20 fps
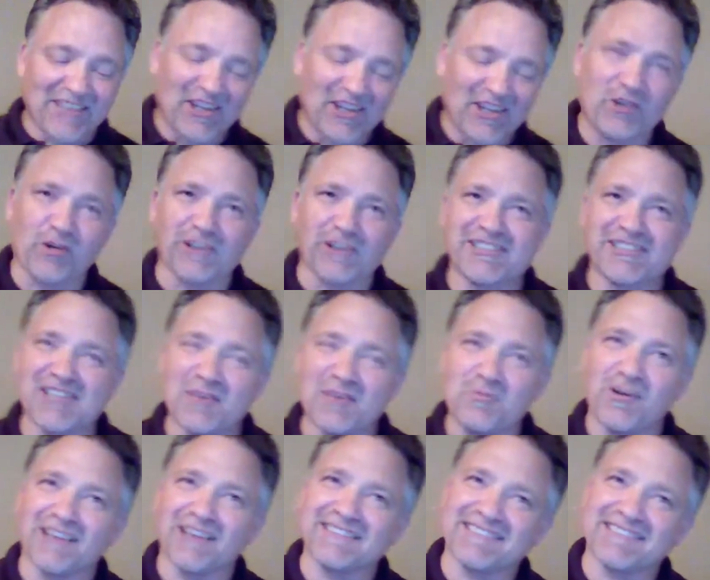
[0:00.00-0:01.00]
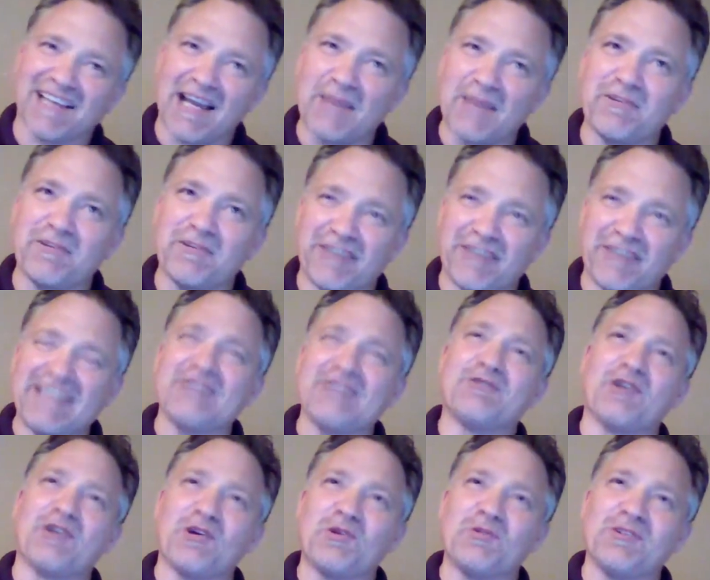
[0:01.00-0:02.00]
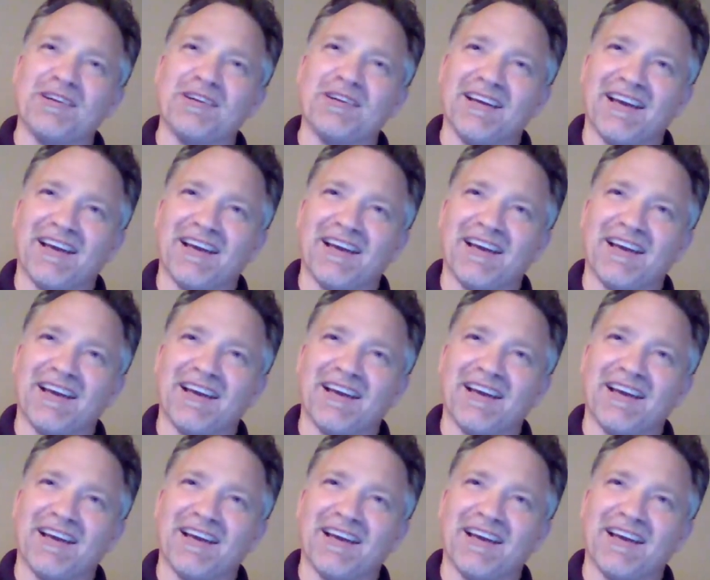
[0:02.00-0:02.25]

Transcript: You are somewhat type of hero.